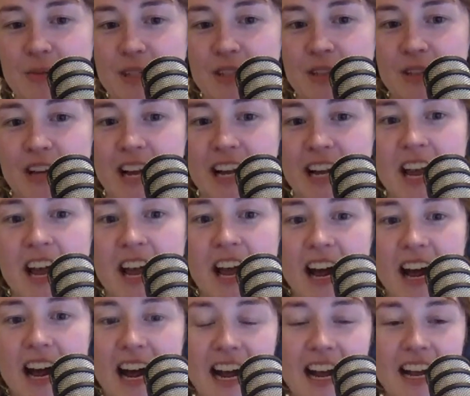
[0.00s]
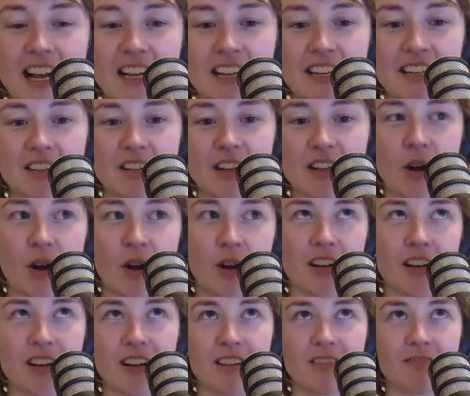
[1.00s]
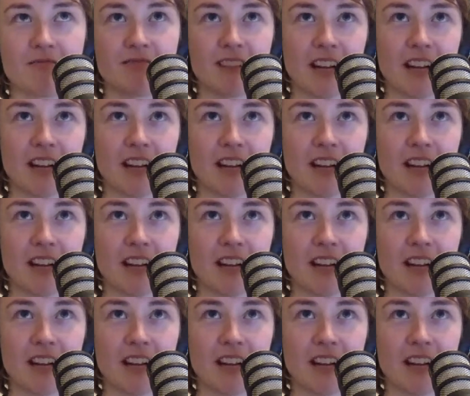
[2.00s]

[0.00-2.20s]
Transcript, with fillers: So, like, I, on a,